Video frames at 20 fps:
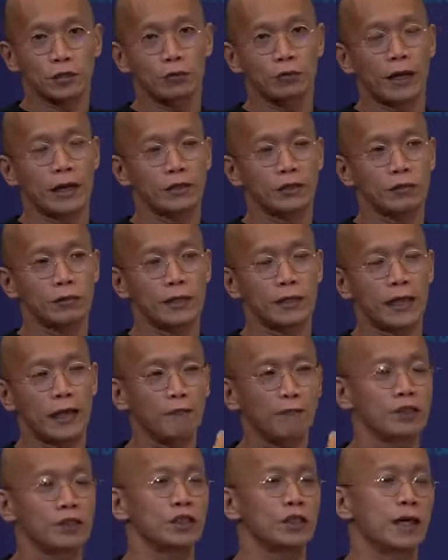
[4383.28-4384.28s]
to actually
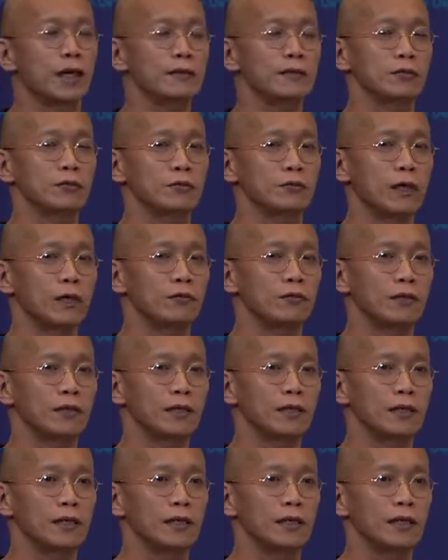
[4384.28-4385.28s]
have the chance to
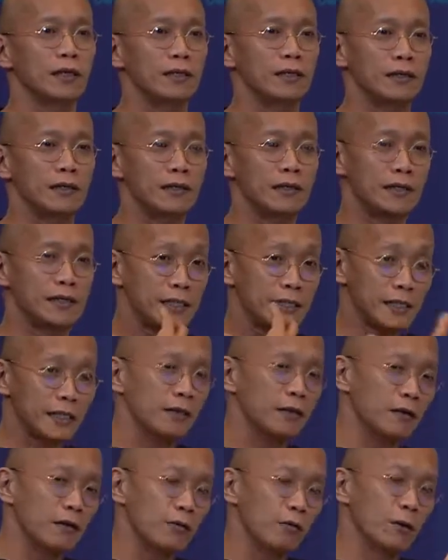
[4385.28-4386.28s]
actually
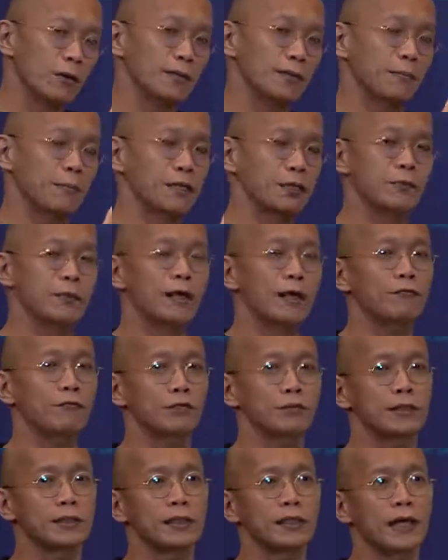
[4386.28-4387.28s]
hear what the management have
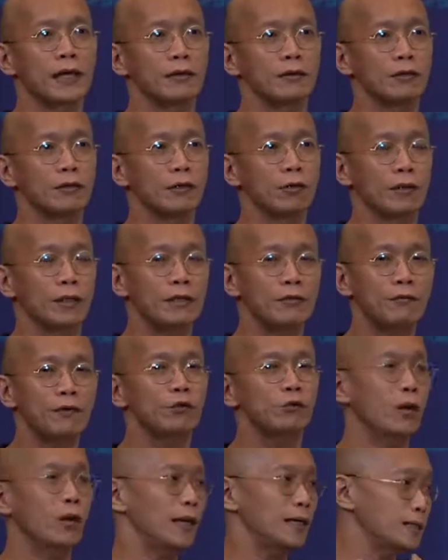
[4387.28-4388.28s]
to say and
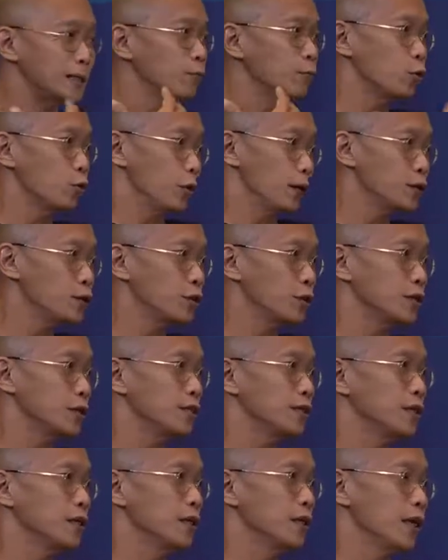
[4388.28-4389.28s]
even to ask them
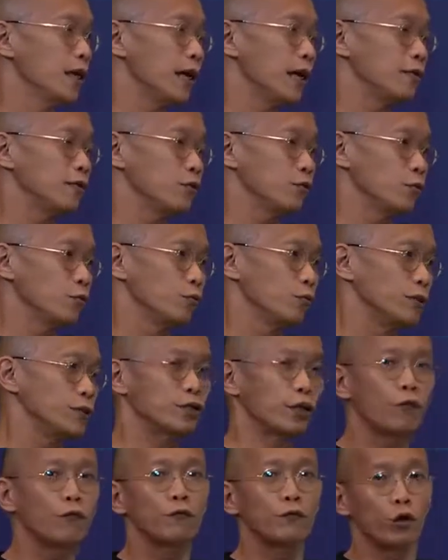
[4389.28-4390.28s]
questions and to
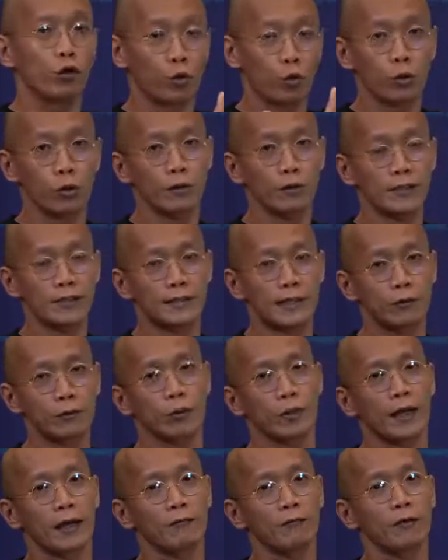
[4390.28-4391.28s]
resolve your queries that
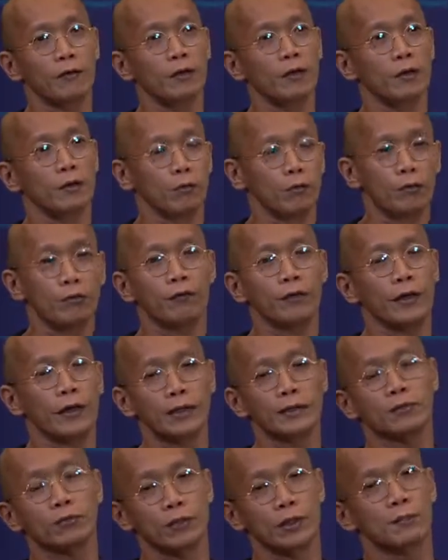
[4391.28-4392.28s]
you have with
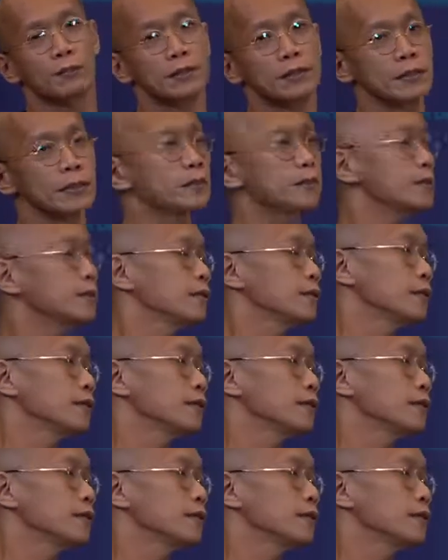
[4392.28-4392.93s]
regards to their business.